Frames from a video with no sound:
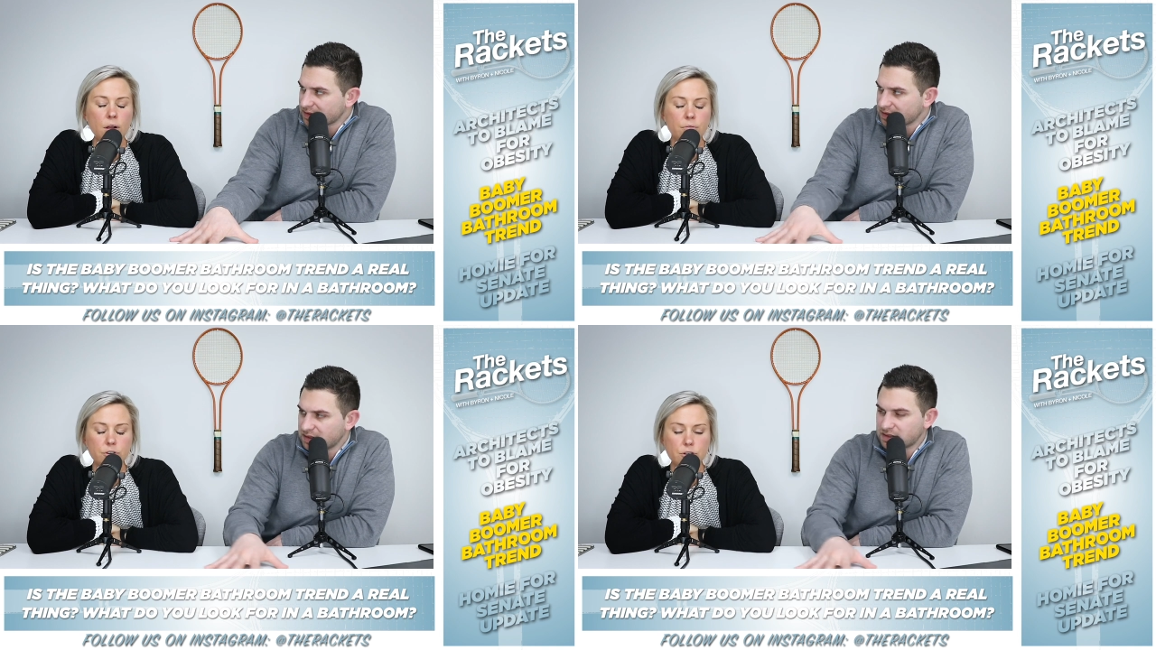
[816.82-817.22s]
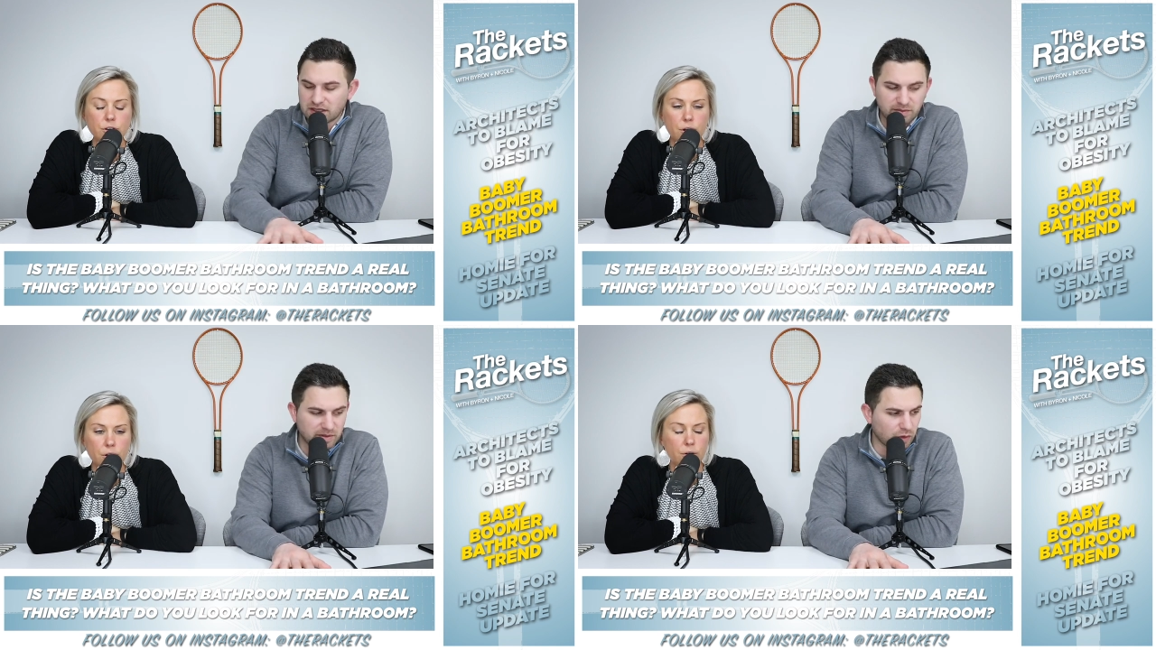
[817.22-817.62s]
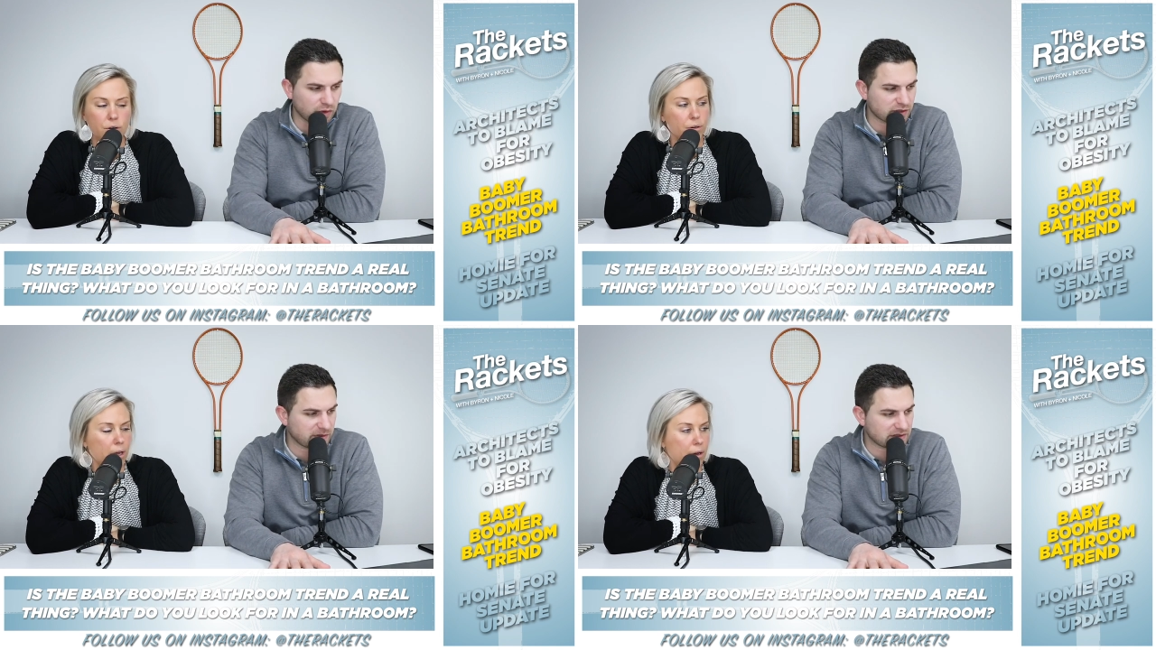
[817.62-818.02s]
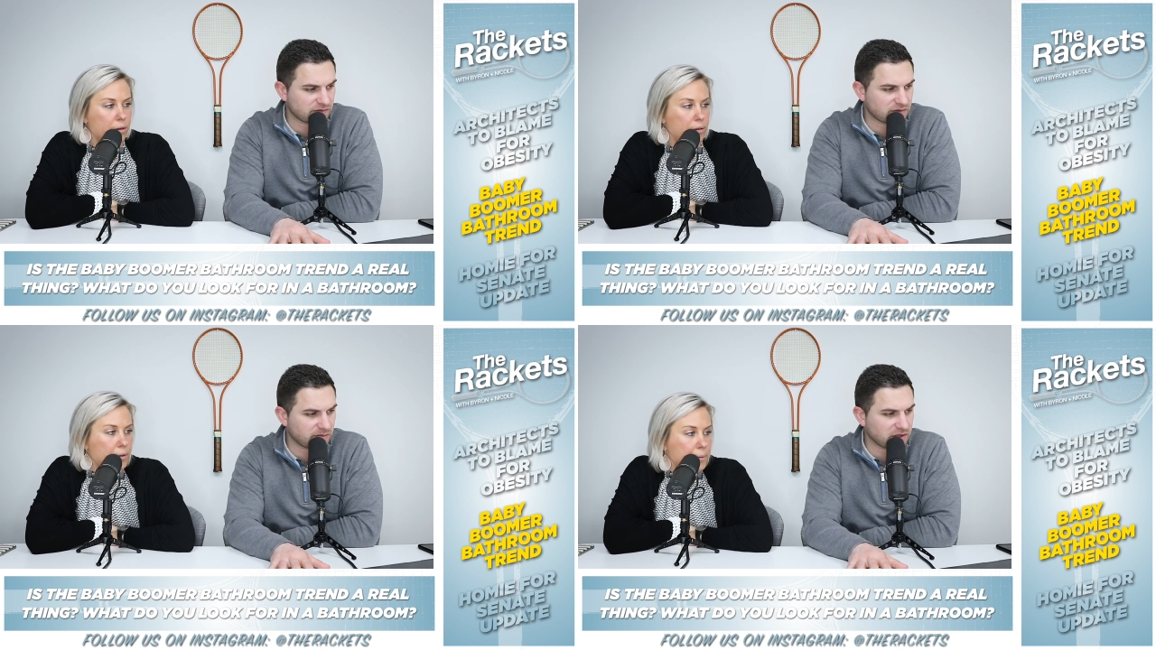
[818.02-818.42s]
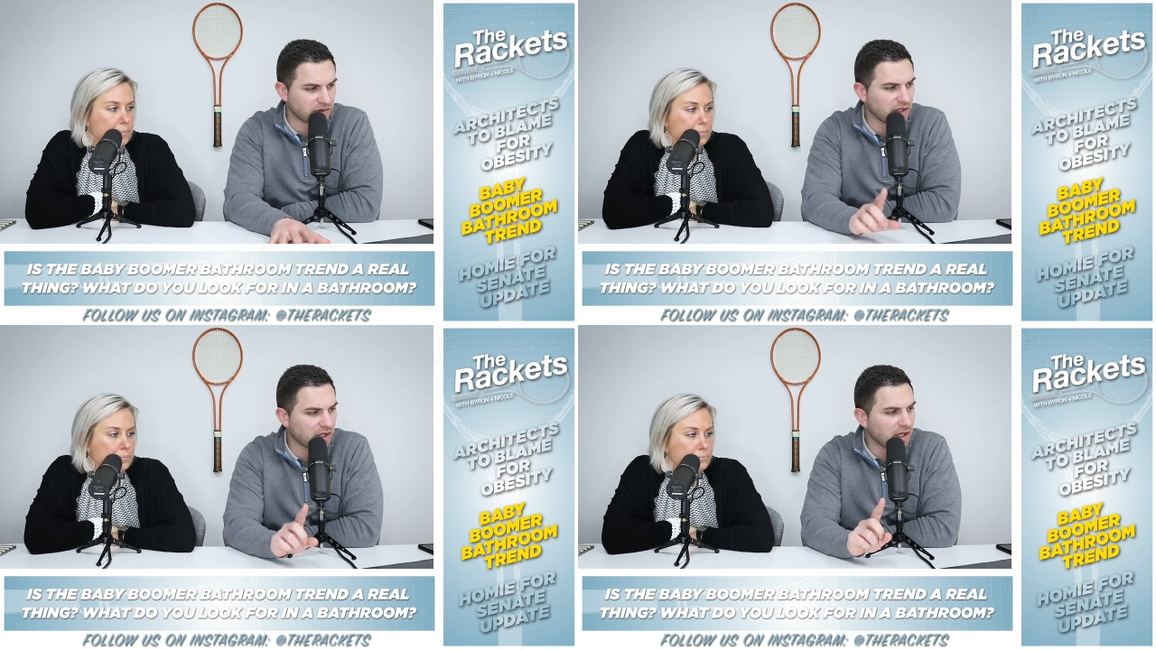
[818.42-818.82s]
Speaker 1: all, it's, for it's sure. it's going to be more expensive yeah. to
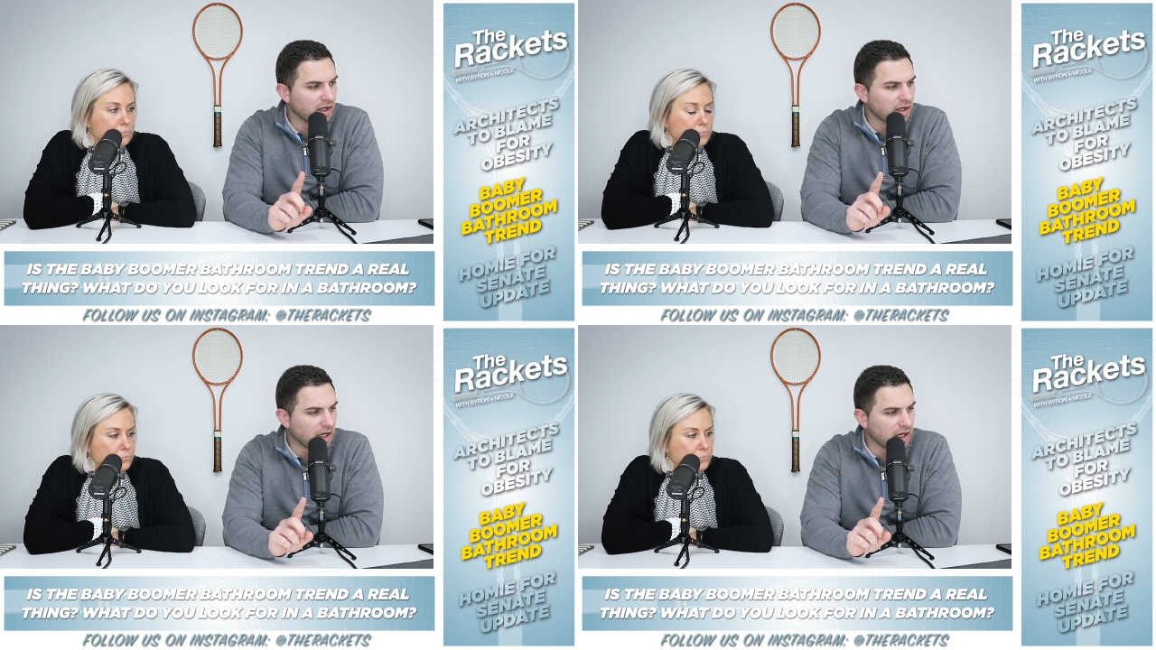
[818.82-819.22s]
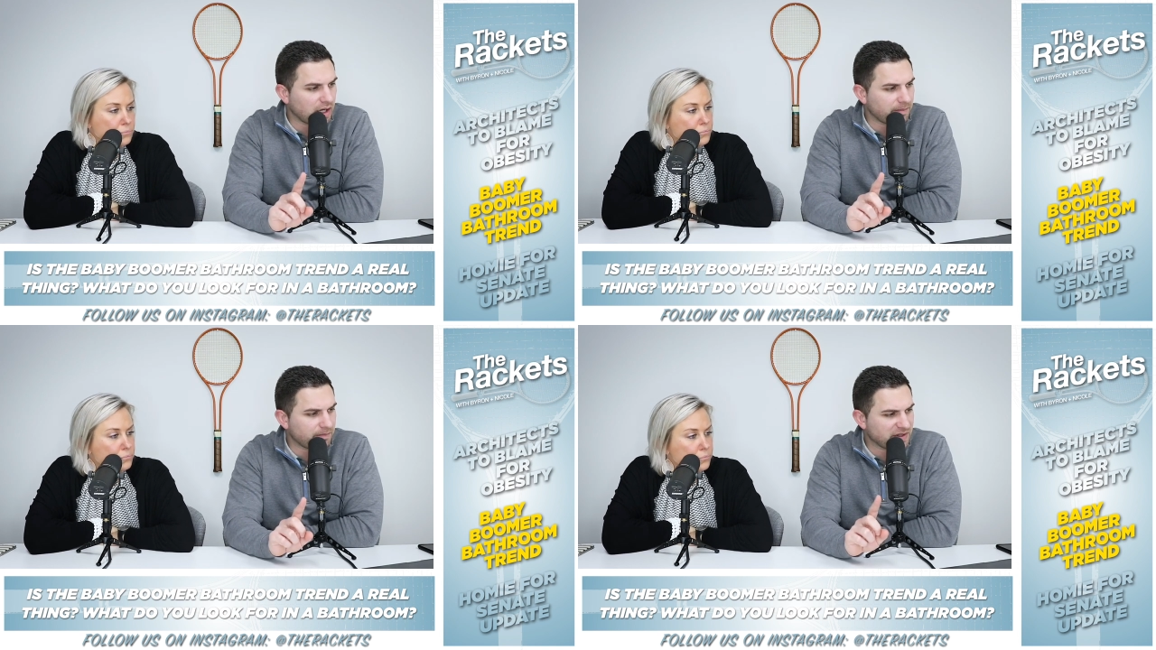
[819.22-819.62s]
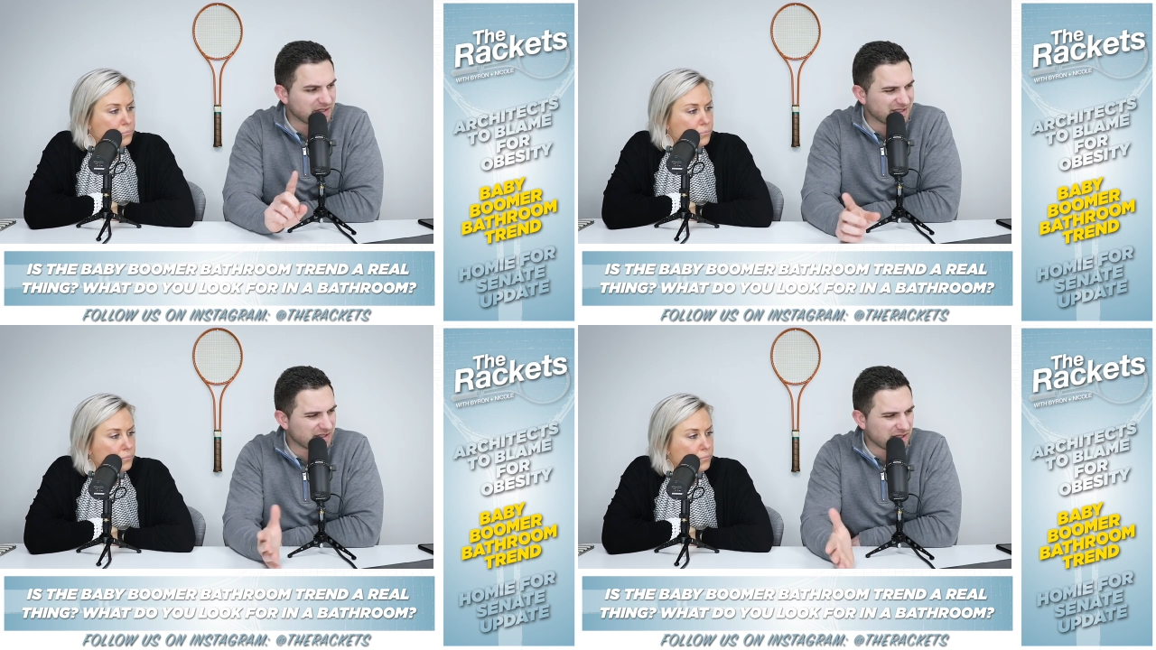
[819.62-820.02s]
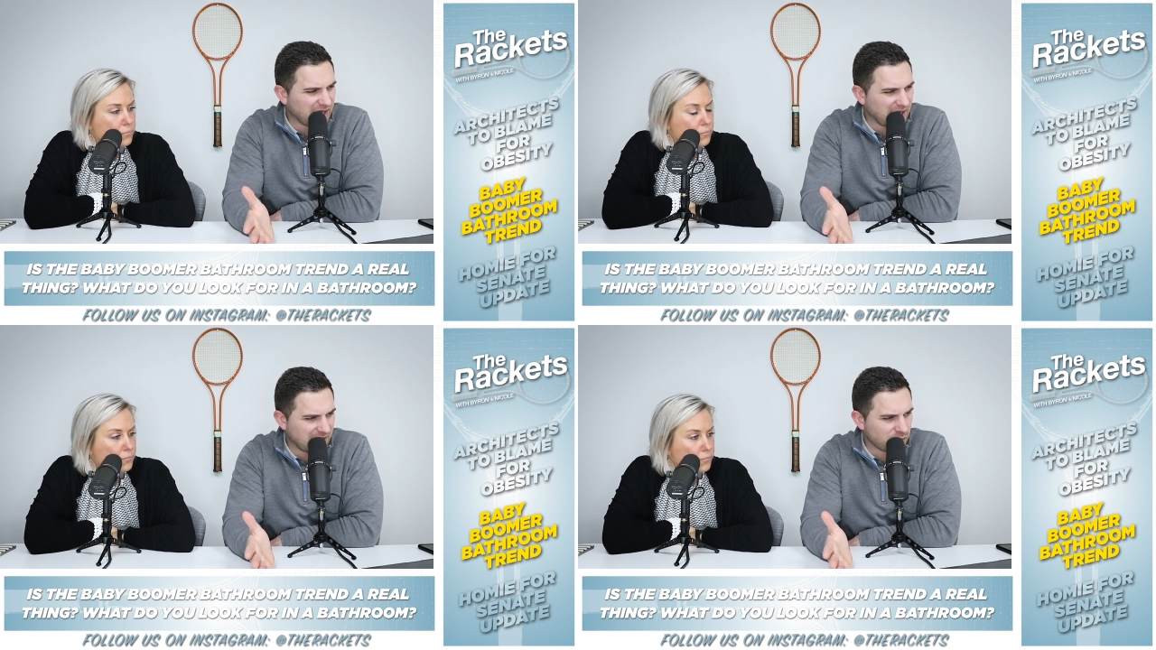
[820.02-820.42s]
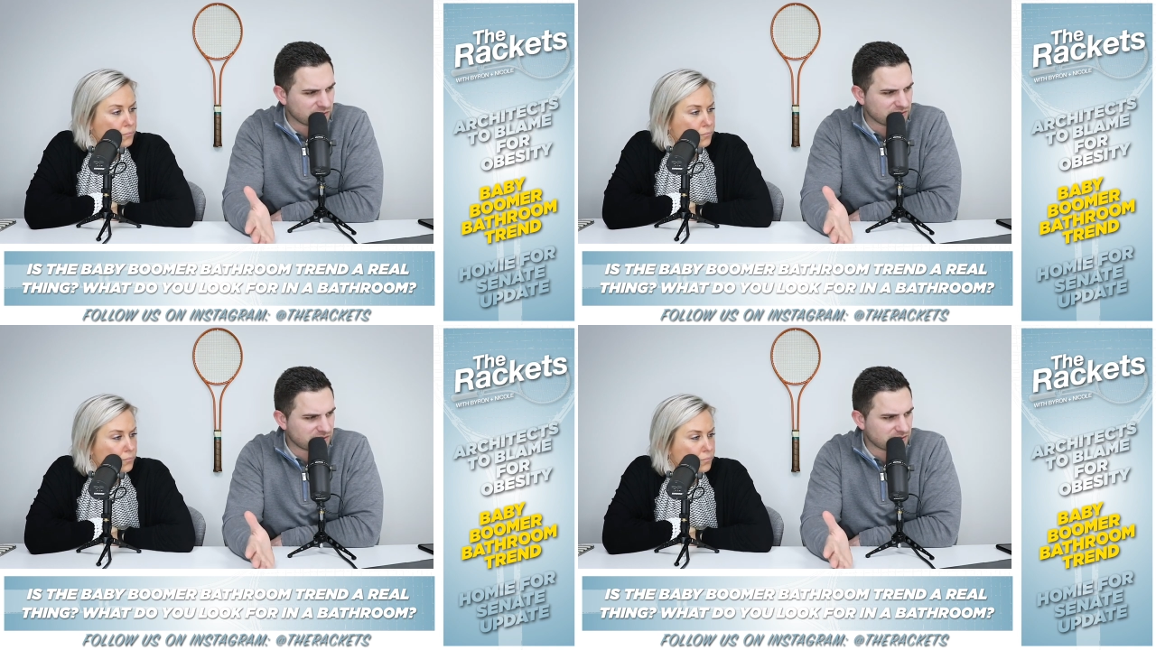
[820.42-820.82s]
build. Um, this is a, a
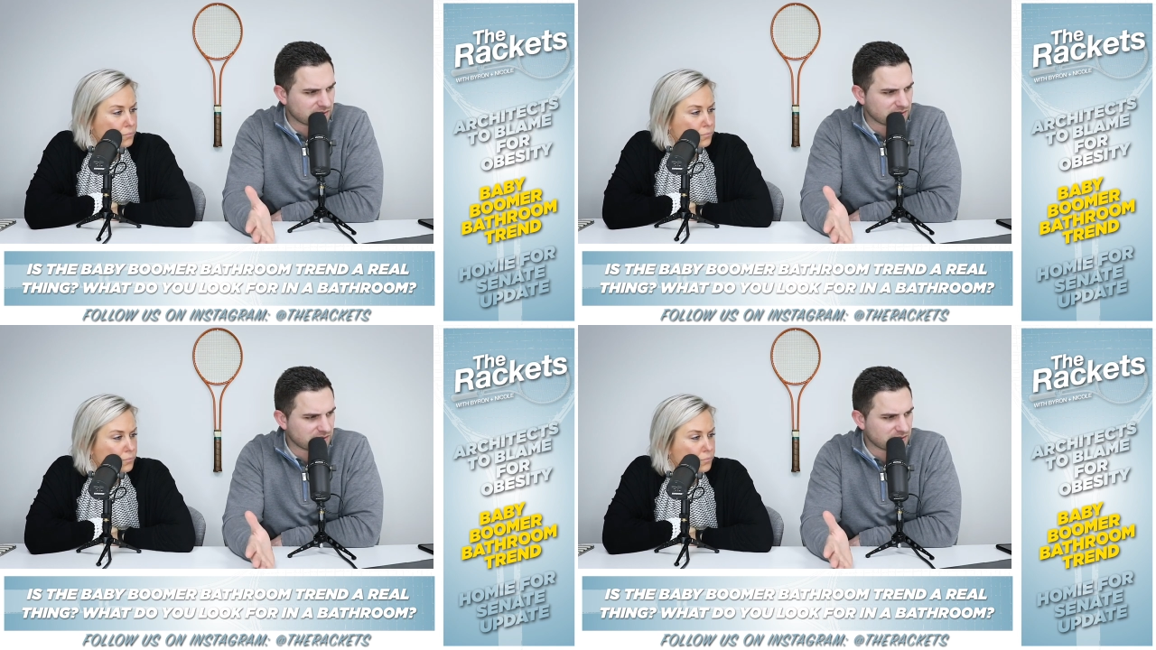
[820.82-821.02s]
House